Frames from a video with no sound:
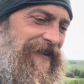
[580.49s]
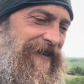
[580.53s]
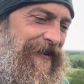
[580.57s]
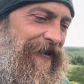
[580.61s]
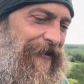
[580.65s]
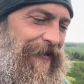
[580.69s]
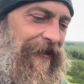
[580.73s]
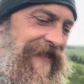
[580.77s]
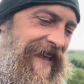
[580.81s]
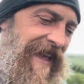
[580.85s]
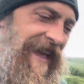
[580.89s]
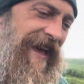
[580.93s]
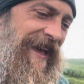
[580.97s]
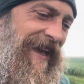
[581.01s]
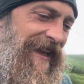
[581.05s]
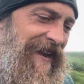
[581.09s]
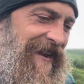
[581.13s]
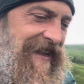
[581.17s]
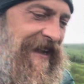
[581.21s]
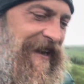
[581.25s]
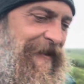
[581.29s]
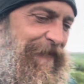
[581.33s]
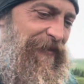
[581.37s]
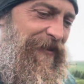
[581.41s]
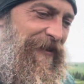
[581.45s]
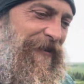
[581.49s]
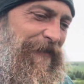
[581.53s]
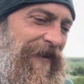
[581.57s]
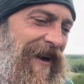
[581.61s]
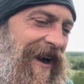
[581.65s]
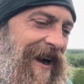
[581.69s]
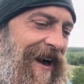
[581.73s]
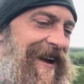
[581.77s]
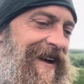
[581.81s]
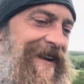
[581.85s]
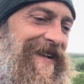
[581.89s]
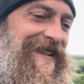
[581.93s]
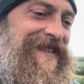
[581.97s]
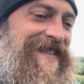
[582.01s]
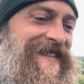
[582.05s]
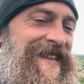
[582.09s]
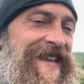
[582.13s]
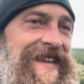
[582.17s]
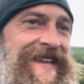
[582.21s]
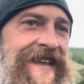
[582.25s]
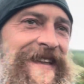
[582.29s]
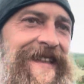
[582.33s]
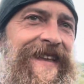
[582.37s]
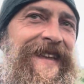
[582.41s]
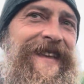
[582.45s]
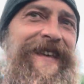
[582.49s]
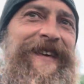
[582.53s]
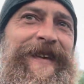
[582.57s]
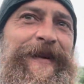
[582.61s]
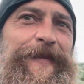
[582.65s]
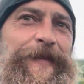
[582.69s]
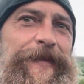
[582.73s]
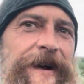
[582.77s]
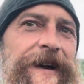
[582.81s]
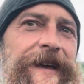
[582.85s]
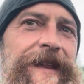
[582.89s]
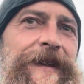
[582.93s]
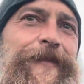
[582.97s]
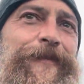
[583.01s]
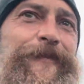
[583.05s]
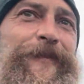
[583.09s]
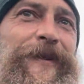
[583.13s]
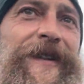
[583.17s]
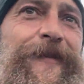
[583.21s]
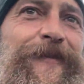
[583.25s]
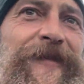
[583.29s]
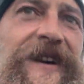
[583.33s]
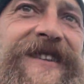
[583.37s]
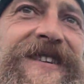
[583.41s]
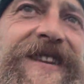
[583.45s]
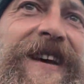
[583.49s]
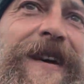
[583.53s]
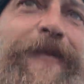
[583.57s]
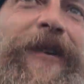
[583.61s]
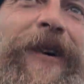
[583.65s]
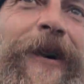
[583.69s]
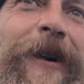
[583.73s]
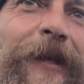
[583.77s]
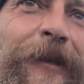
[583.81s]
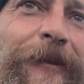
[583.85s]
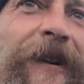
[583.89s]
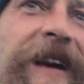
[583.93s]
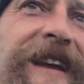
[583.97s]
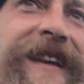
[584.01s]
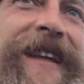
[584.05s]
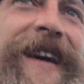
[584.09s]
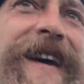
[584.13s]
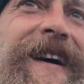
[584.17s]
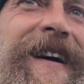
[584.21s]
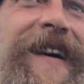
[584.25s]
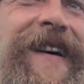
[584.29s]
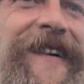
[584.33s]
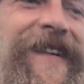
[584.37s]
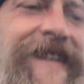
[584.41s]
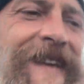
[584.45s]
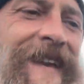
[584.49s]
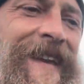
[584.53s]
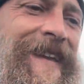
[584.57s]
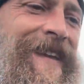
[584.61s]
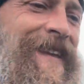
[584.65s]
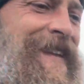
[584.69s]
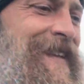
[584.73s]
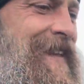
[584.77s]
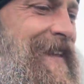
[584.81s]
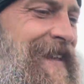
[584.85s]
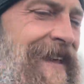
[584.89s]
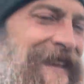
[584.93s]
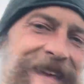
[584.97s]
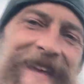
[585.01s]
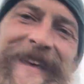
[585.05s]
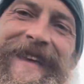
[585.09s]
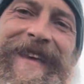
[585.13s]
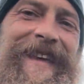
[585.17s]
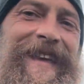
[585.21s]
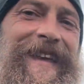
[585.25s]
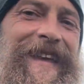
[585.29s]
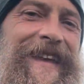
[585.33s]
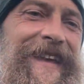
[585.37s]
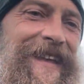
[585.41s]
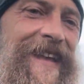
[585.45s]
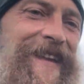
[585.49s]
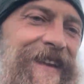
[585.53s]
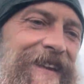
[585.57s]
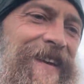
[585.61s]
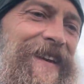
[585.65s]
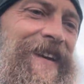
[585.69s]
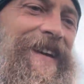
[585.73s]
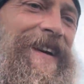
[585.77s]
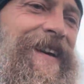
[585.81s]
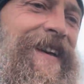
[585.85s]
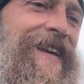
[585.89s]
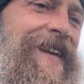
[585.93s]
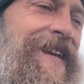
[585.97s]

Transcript: It only had a couple of miles, but pretty much come all the way down and